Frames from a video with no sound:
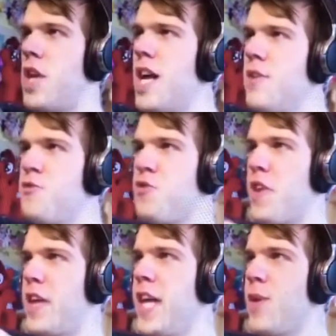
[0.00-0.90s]
a lot of
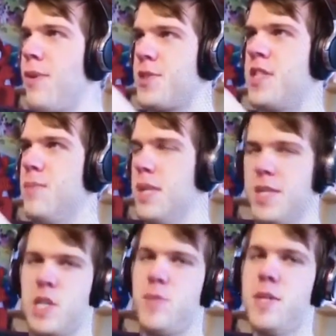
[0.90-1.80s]
equal
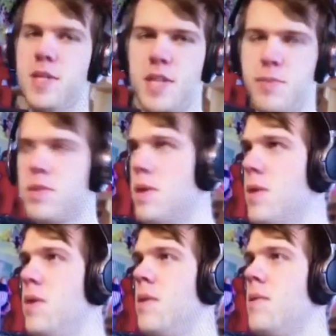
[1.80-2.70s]
symbolism in this
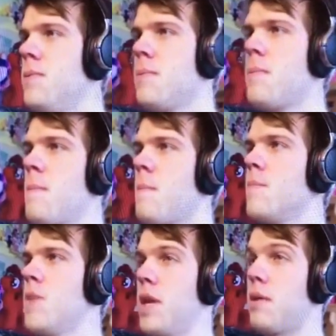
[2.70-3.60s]
episode.
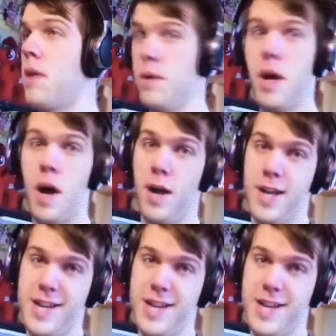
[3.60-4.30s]
Like, a lot.